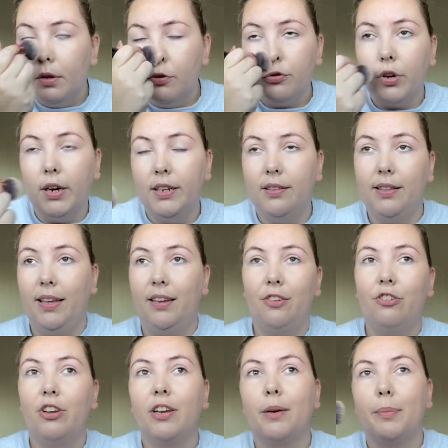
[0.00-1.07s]
dry skin,
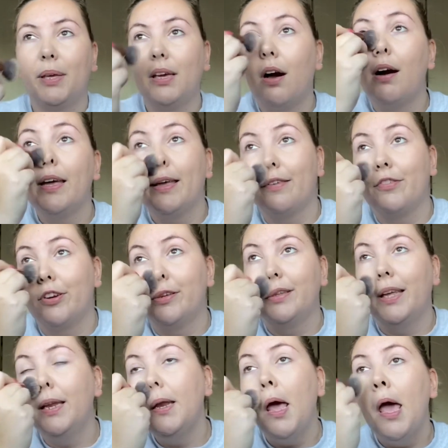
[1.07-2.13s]
do you hear me? I have dry
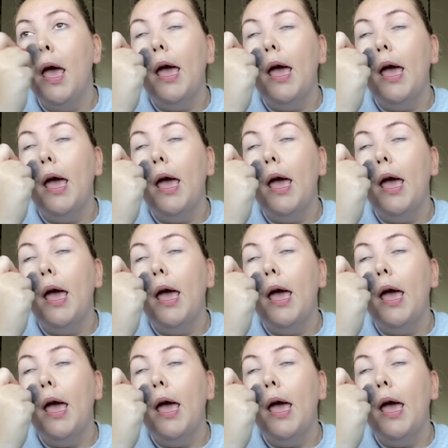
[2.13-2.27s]
skin.